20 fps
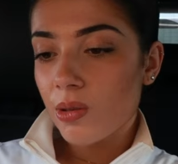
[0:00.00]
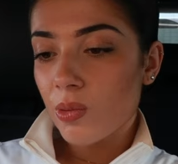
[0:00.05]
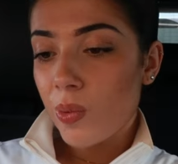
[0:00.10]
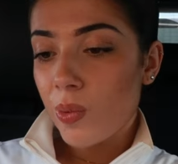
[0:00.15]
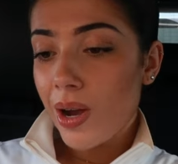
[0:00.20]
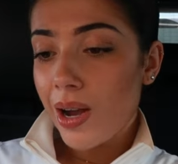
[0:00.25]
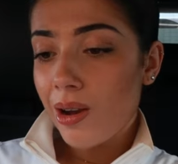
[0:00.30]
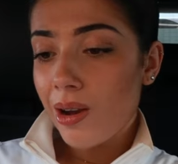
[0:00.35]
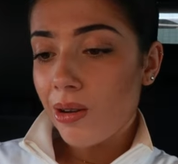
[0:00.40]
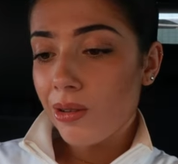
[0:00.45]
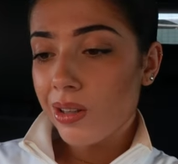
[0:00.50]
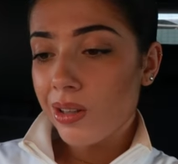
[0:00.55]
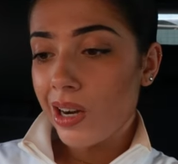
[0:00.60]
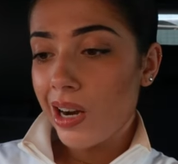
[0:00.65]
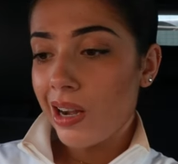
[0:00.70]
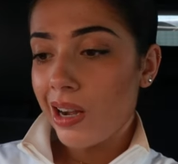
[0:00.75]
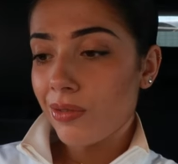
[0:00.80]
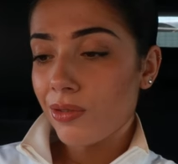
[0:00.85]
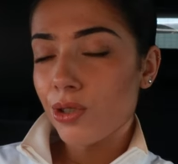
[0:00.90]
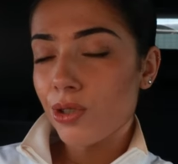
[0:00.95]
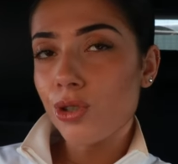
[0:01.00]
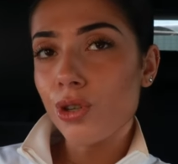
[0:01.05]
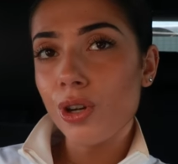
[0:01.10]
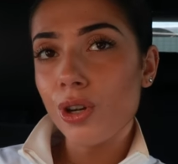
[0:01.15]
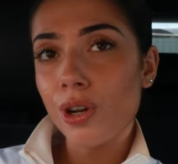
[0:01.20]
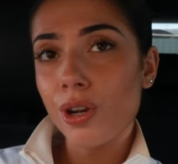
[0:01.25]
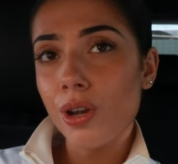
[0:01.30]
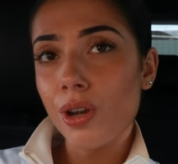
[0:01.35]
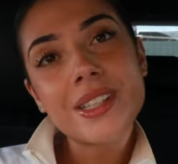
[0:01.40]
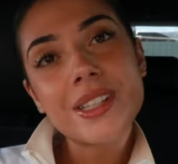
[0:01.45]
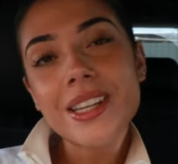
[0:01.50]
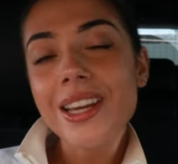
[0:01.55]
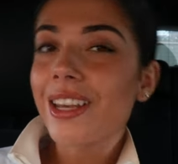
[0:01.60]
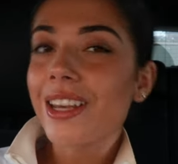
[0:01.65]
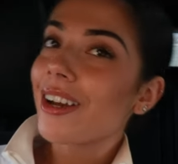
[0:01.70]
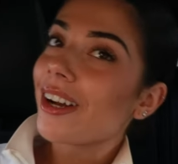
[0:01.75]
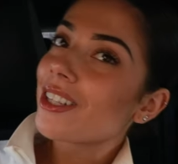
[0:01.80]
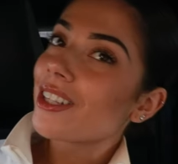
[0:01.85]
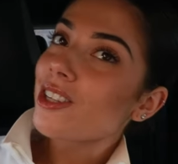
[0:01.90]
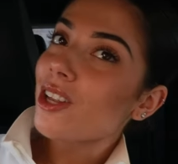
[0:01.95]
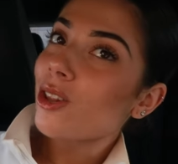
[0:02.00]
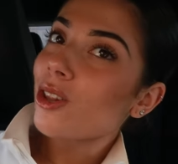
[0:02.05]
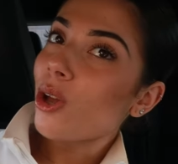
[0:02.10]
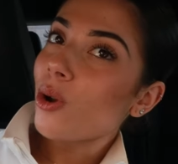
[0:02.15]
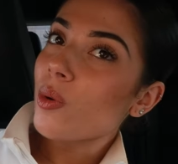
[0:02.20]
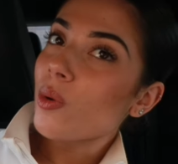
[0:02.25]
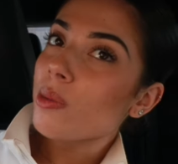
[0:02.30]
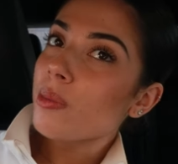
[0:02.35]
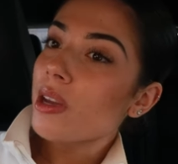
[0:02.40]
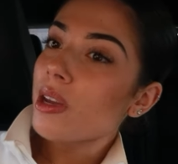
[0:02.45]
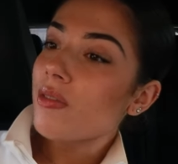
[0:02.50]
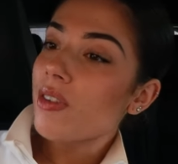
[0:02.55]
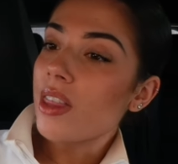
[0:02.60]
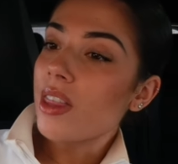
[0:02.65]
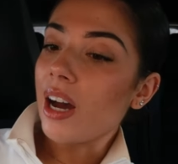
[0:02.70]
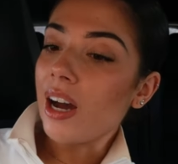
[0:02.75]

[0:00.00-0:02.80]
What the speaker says: as well that I have to do. I'm gonna take you guys along with me for